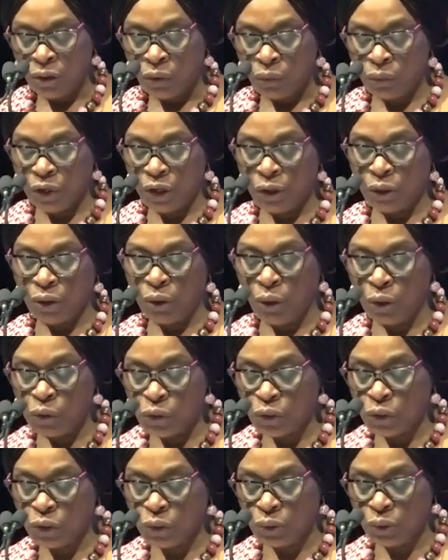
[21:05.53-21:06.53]
We
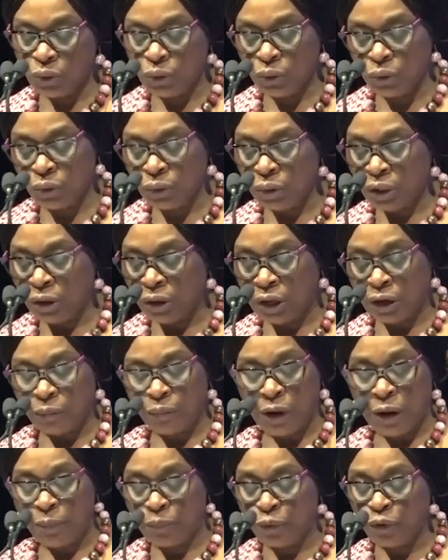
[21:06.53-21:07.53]
also
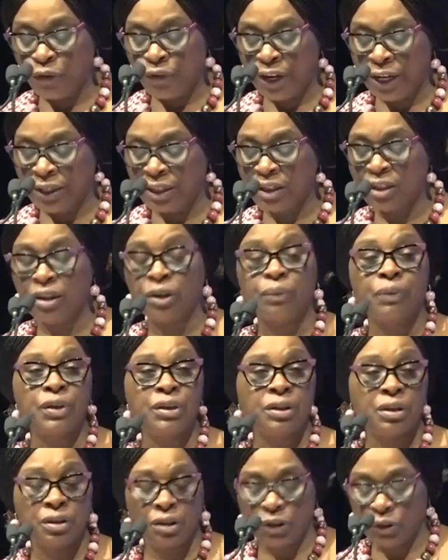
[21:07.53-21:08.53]
are providing
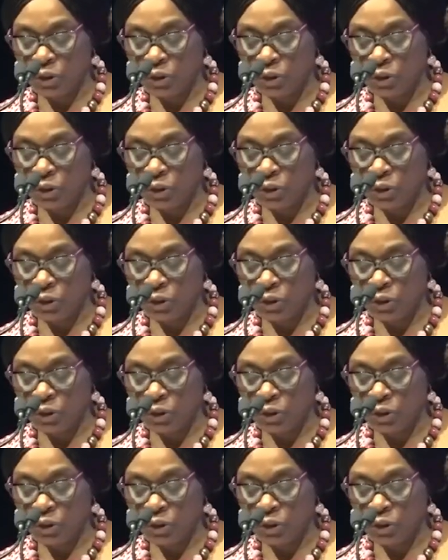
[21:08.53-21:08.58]
liquidity